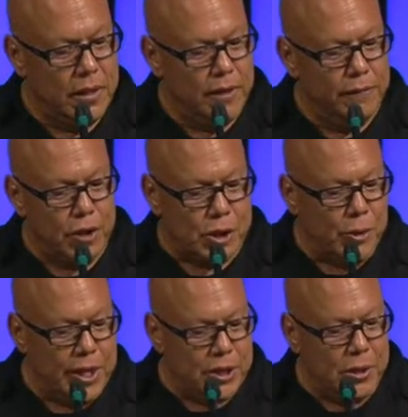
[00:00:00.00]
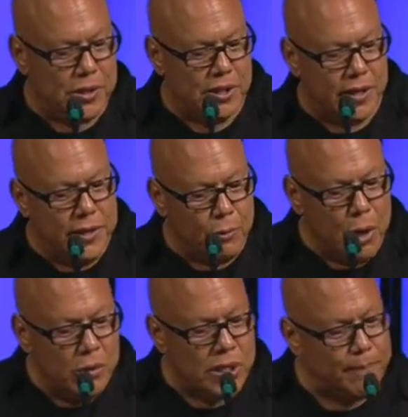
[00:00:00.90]
Verse 22 says Then they
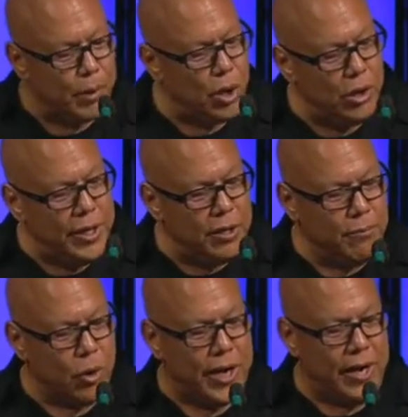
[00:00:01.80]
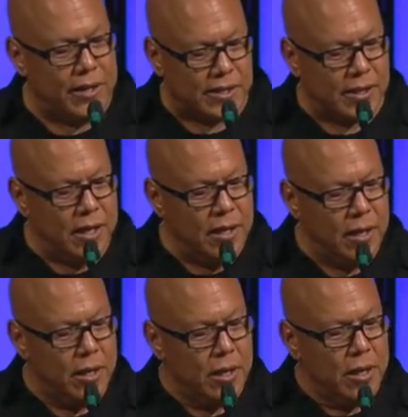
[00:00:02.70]
rose up early in the morning, and the sun
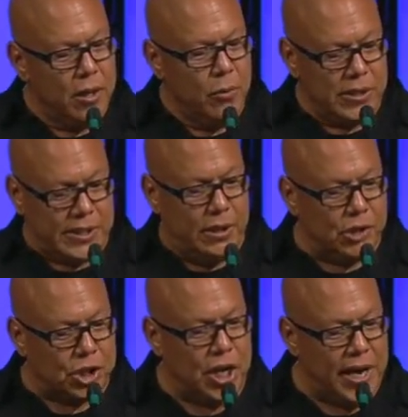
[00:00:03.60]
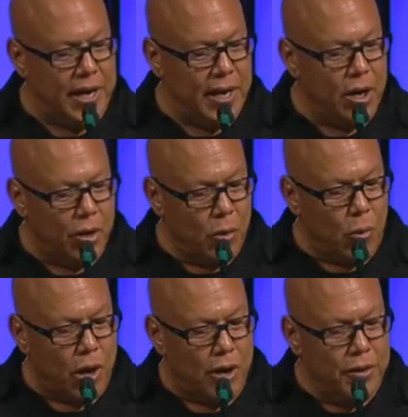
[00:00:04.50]
was still shining and on the
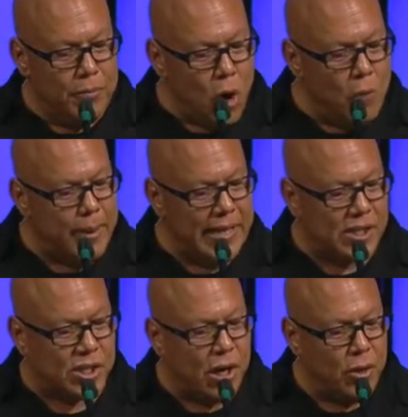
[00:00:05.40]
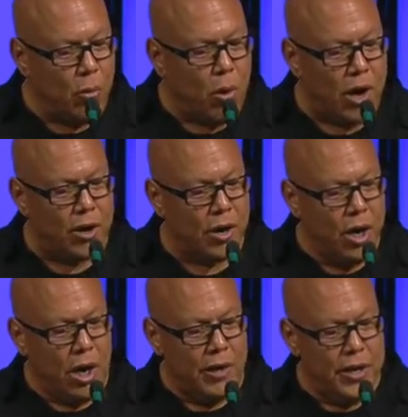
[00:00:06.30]
water. And the Moabites saw the water
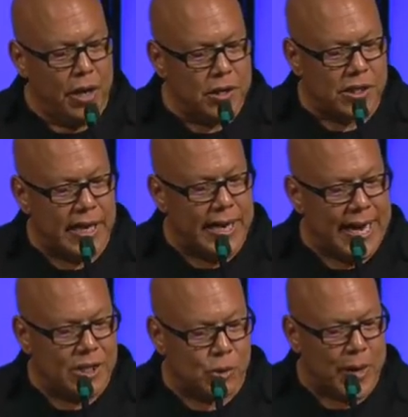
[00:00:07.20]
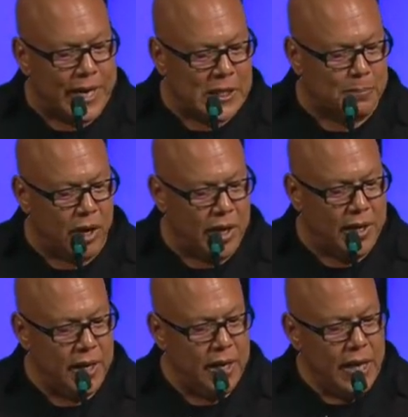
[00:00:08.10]
on the other side as red as blood,
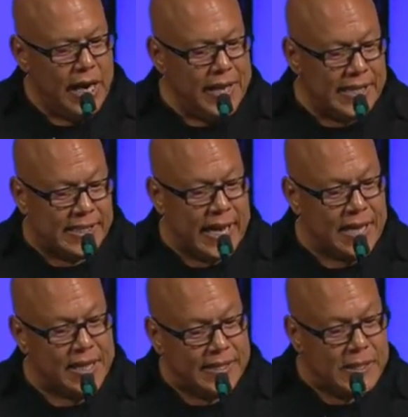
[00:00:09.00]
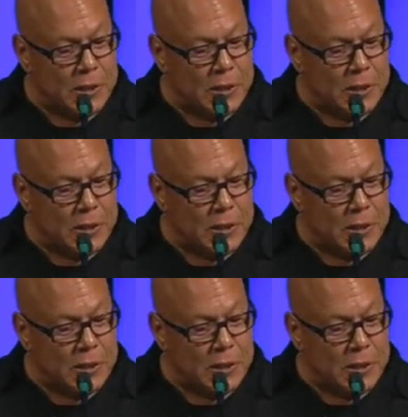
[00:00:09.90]
and they said, This is